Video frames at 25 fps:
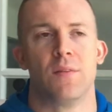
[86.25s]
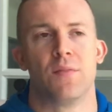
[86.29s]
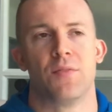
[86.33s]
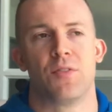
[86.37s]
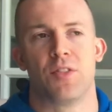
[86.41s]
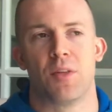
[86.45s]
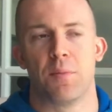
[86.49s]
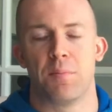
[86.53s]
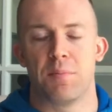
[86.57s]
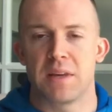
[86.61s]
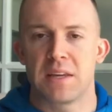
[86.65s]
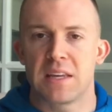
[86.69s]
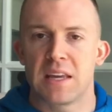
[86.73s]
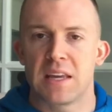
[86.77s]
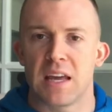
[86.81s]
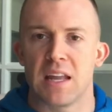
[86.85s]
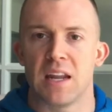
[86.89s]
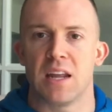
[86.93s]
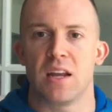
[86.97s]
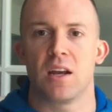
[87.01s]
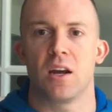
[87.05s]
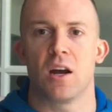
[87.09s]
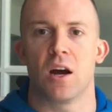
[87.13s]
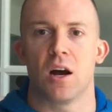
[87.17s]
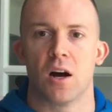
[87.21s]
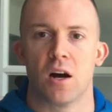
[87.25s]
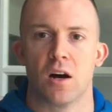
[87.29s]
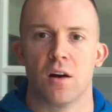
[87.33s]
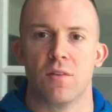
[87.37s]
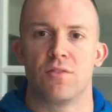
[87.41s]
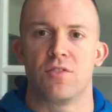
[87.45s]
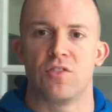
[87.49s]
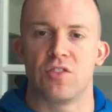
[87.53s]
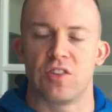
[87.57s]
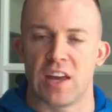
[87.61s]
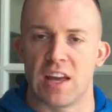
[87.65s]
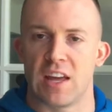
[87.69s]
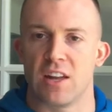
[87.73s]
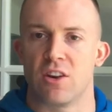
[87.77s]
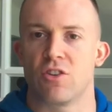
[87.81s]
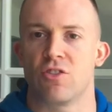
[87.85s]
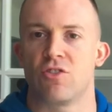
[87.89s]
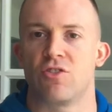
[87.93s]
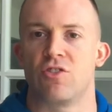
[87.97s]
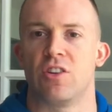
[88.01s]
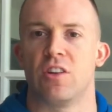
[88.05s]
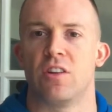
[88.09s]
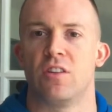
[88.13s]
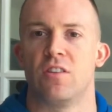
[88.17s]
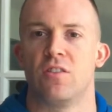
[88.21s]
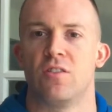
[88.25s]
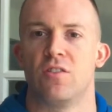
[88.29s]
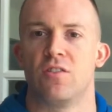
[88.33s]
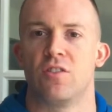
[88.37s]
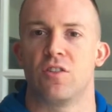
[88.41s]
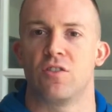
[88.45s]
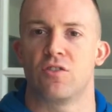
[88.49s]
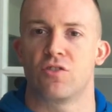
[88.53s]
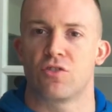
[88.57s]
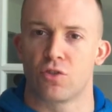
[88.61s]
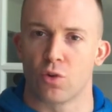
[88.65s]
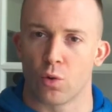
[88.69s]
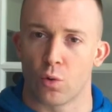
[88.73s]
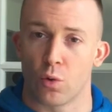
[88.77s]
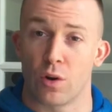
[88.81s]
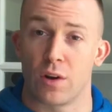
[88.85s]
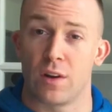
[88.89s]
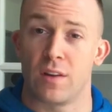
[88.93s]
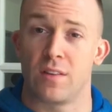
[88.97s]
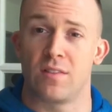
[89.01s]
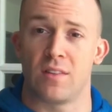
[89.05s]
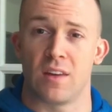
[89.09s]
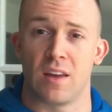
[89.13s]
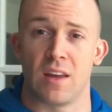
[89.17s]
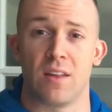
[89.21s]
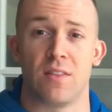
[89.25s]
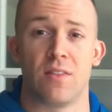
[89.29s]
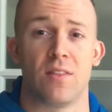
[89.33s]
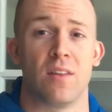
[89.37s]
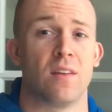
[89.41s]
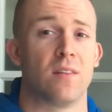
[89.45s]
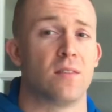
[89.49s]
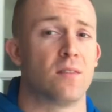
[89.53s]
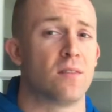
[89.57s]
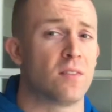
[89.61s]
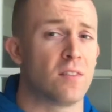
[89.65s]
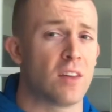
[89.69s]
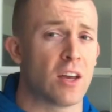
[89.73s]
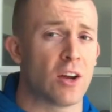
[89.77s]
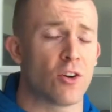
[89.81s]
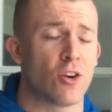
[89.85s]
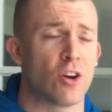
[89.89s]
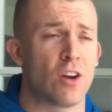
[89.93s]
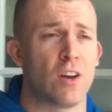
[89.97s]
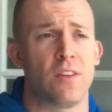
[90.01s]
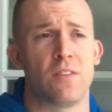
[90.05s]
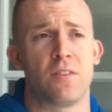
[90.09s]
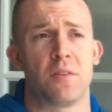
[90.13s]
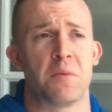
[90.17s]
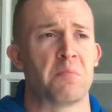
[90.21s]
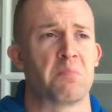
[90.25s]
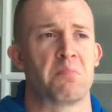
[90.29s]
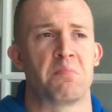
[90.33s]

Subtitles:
the beginning of Sanderson's stories in this series